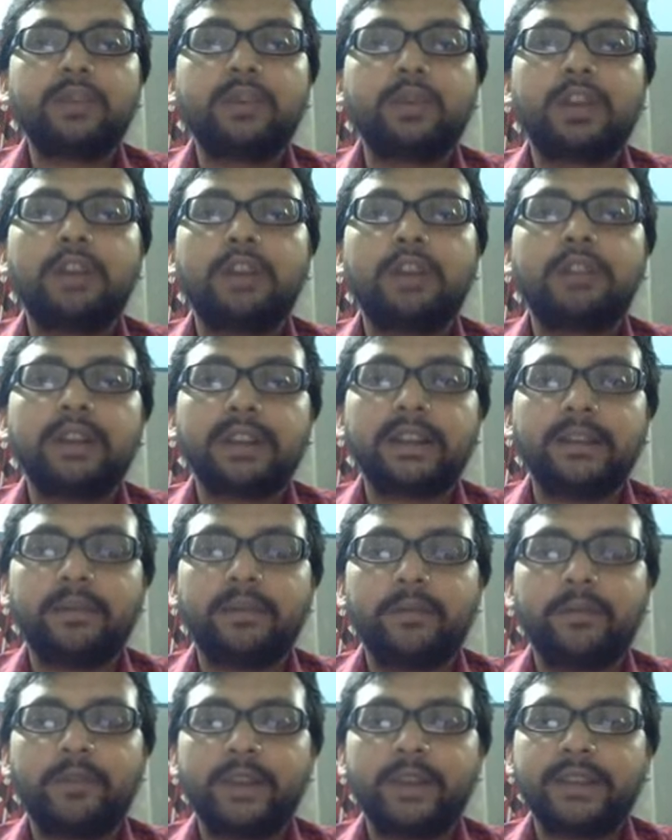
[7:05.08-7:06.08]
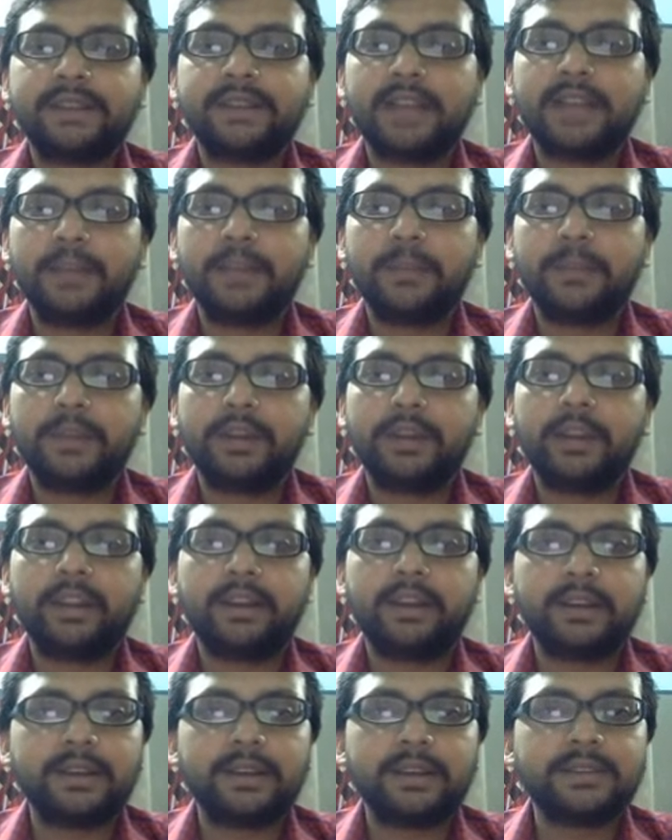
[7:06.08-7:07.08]
to govern. For example,
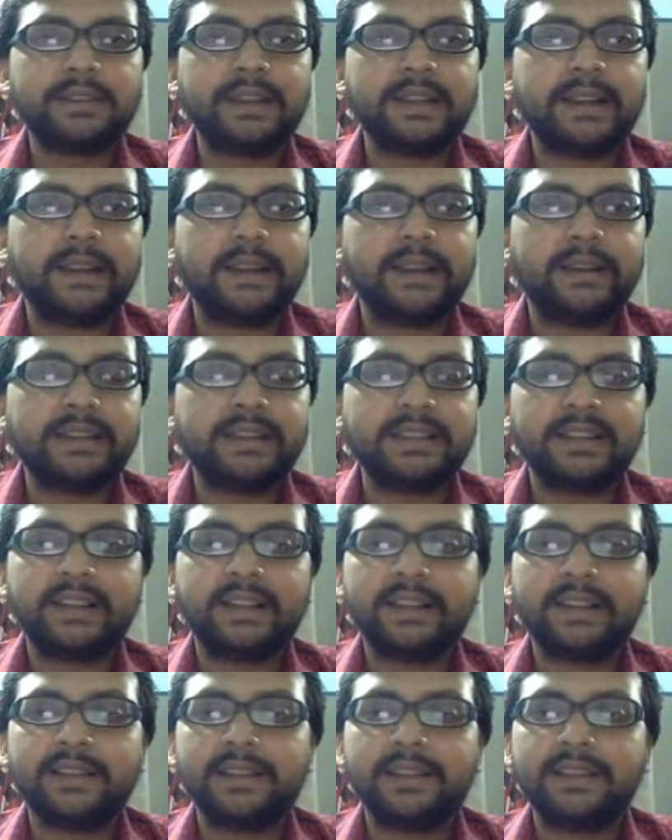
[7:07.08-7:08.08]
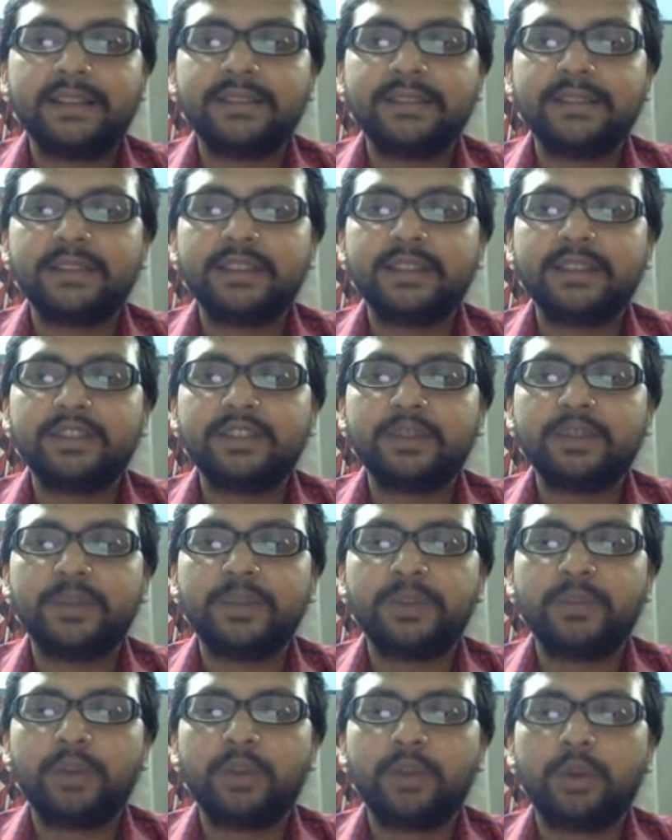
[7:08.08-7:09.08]
in recent incident,
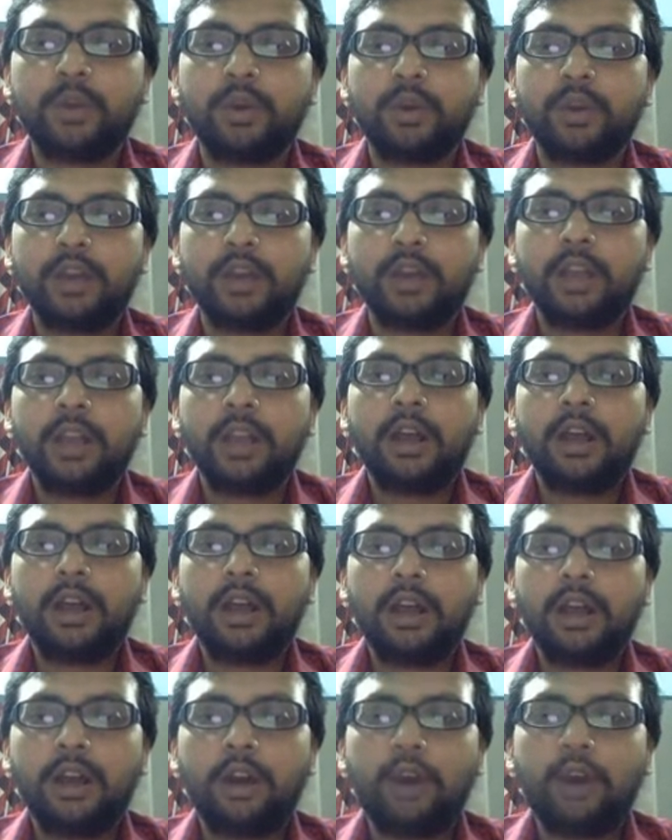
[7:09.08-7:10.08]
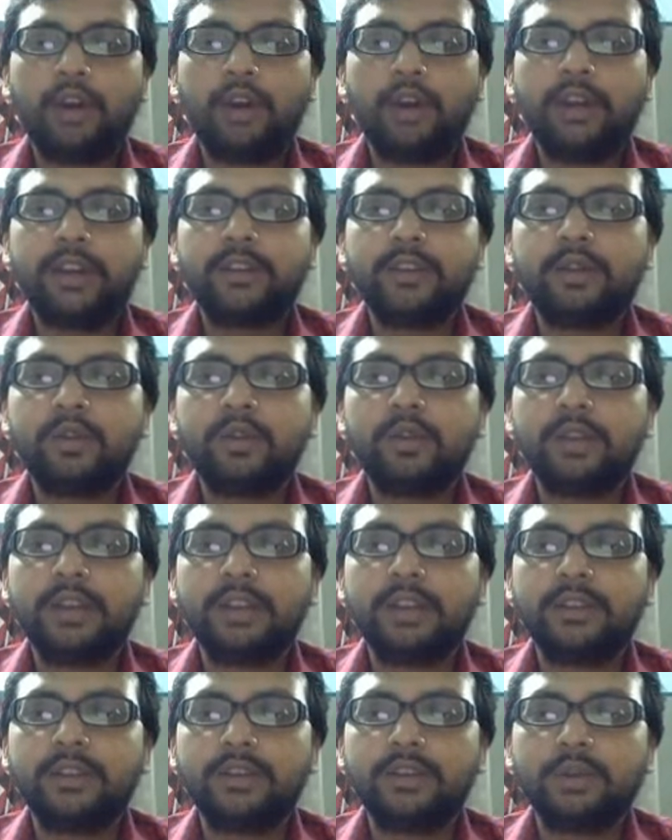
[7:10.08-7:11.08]
Supreme Court ordered
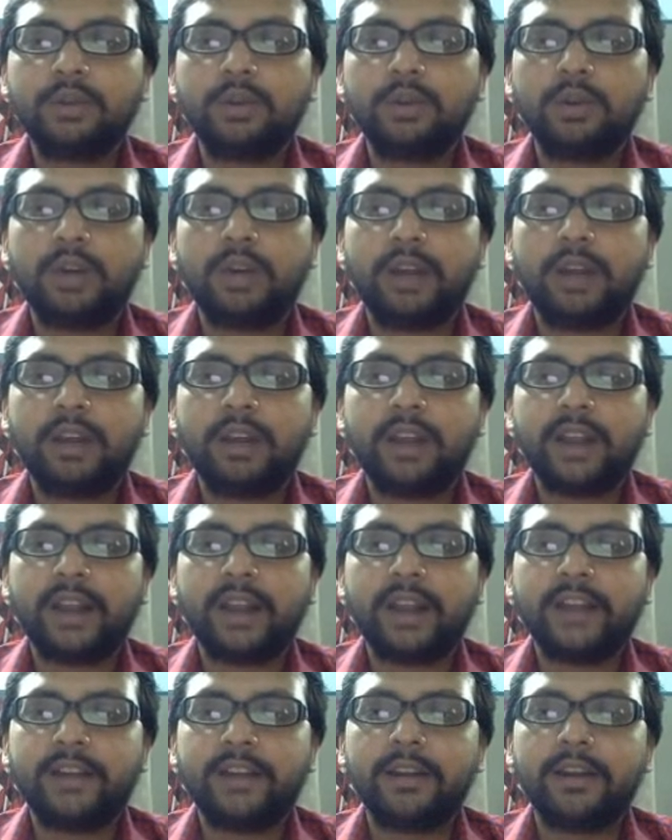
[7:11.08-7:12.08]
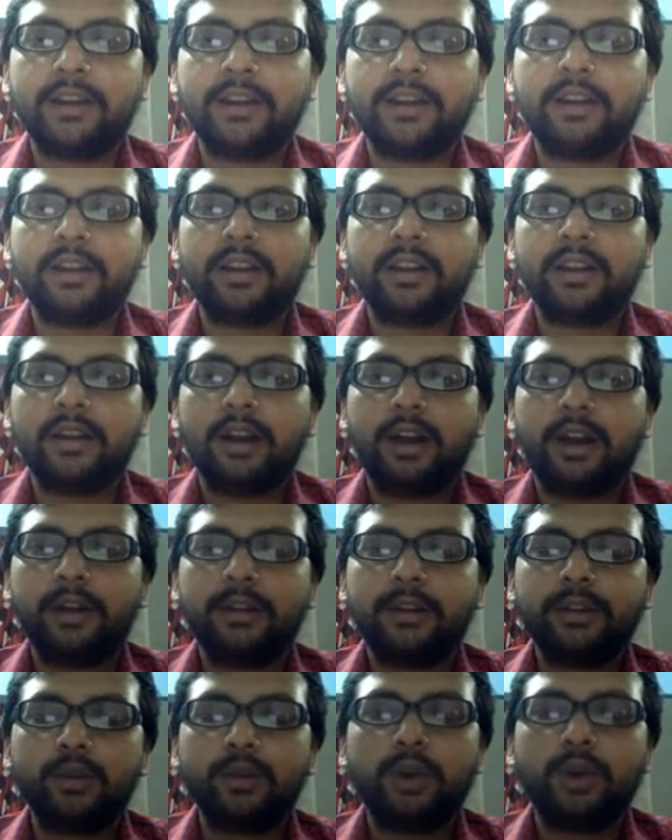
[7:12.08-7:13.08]
Google to try
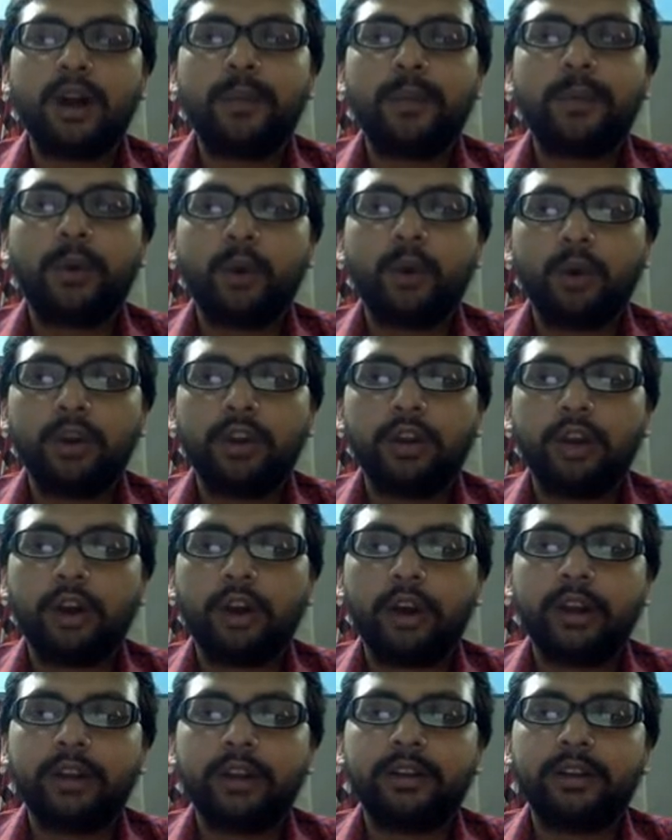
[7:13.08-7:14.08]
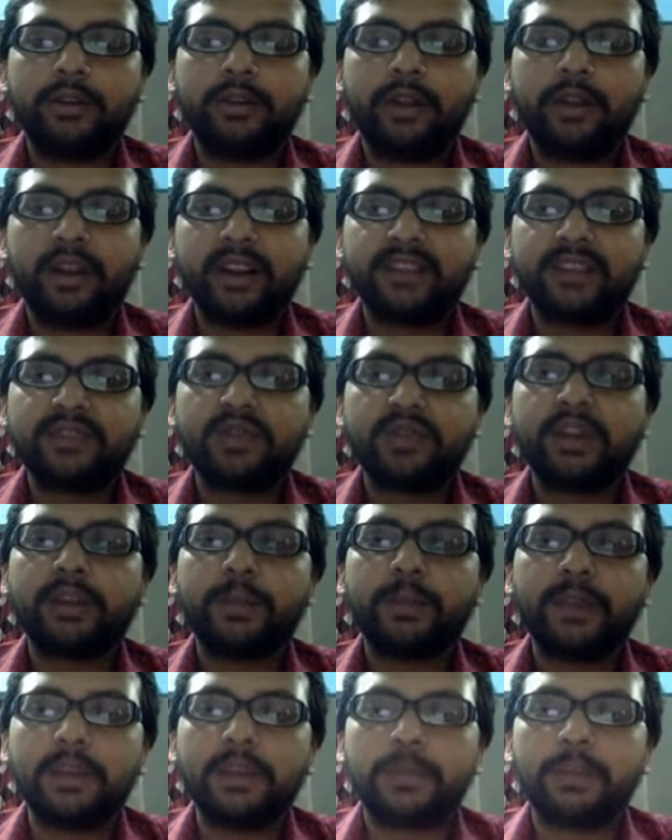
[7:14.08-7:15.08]
to uphold or
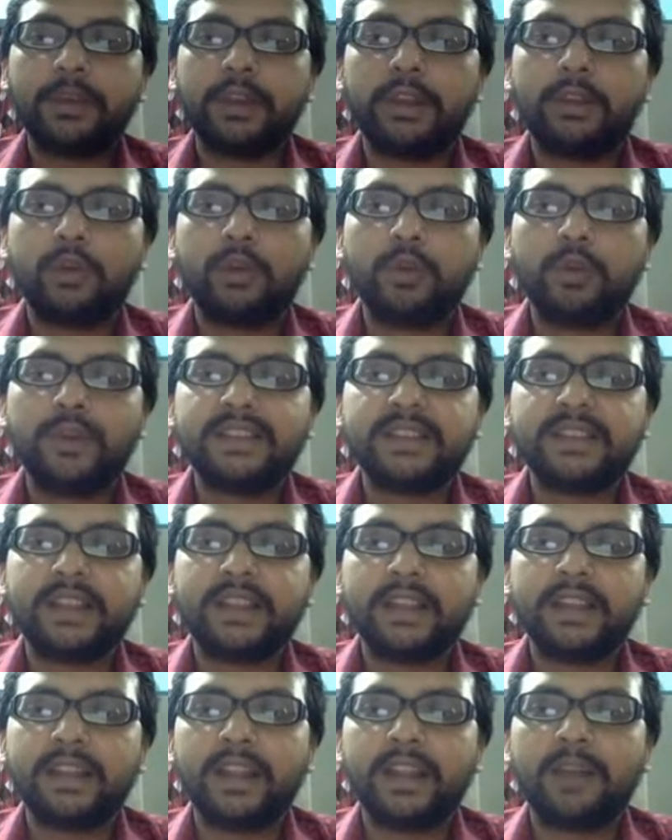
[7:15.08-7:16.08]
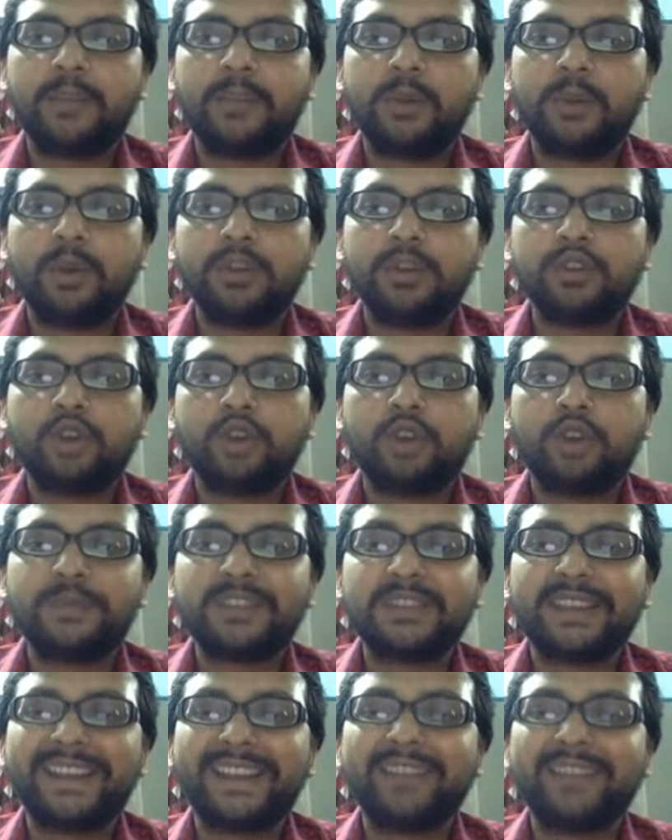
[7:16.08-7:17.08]
restrict people who basically uploads
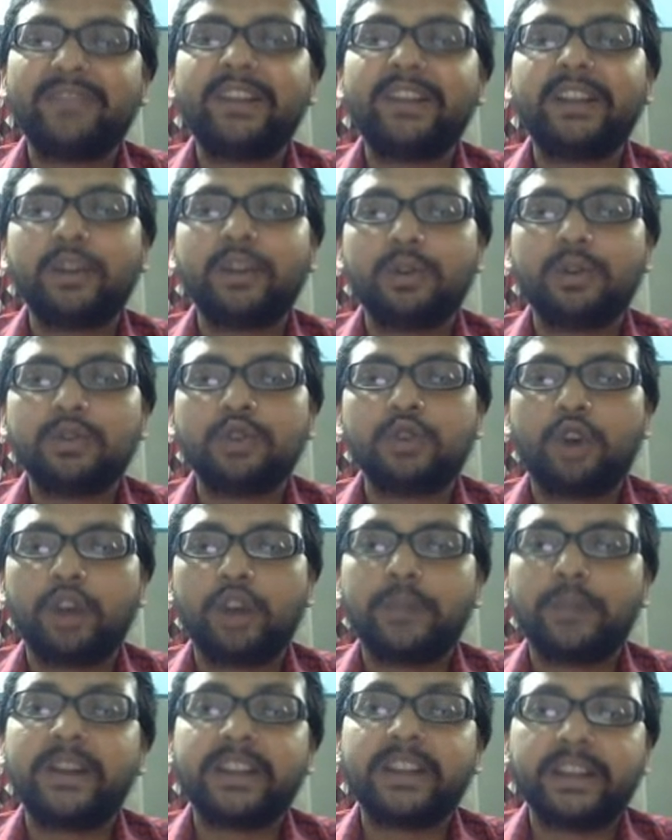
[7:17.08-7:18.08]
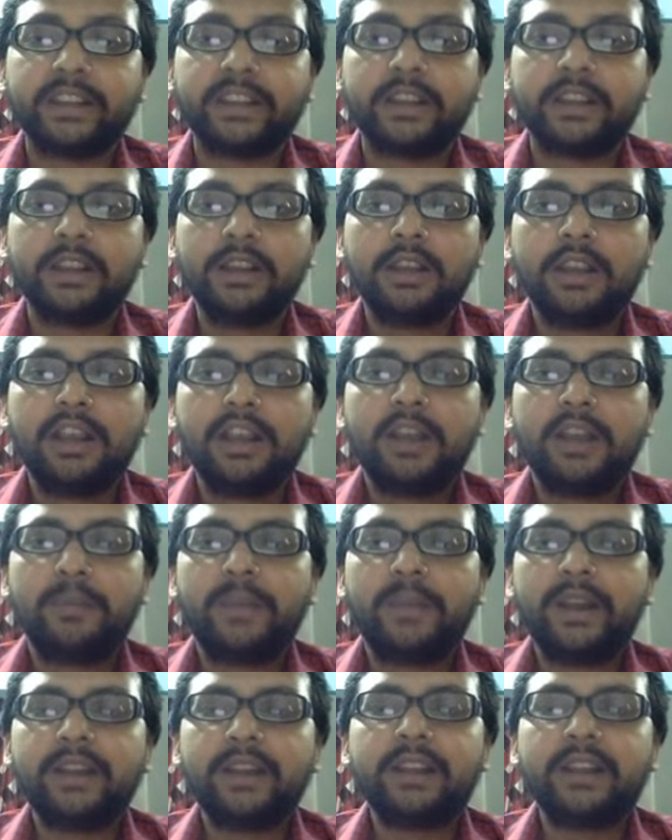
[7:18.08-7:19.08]
obscene videos or material.
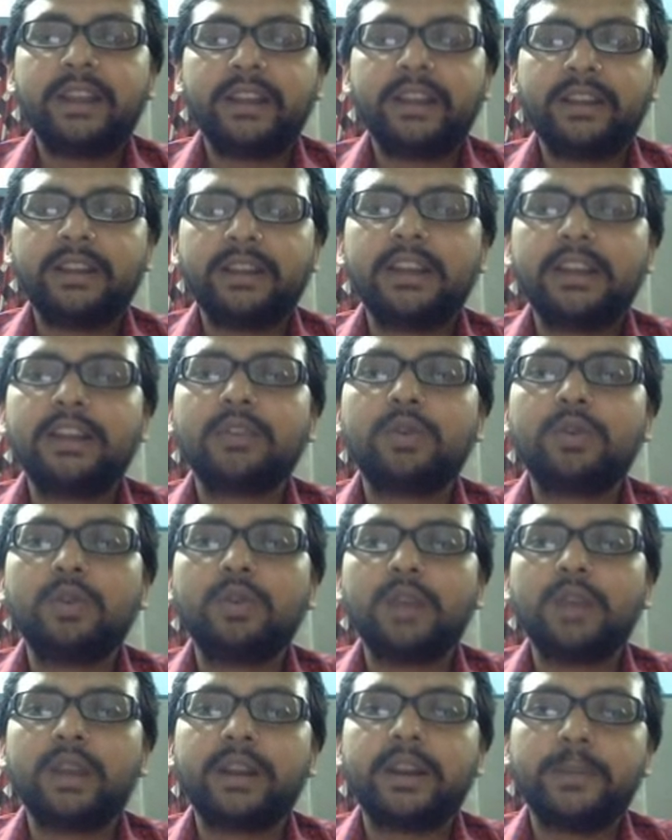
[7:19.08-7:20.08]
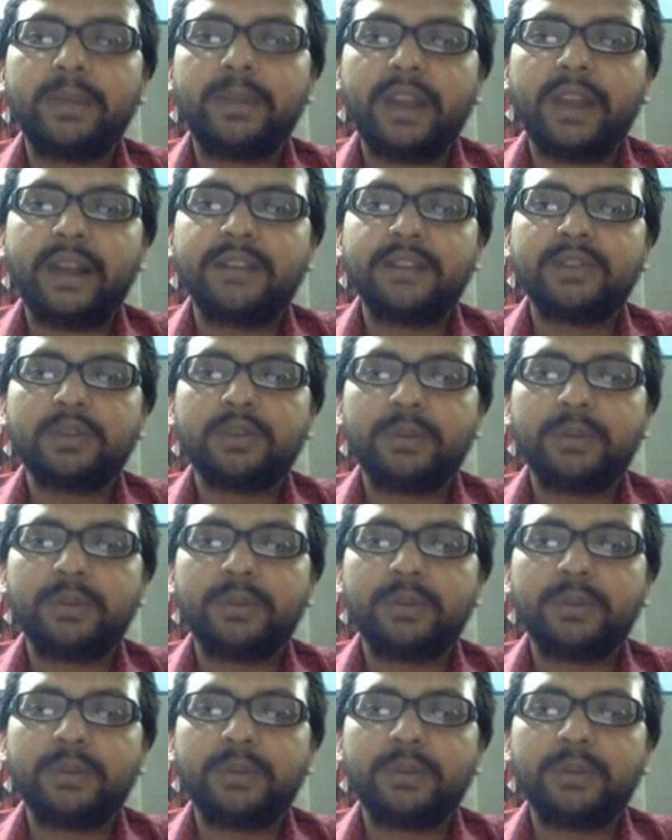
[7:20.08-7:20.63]
But in turn, Google replied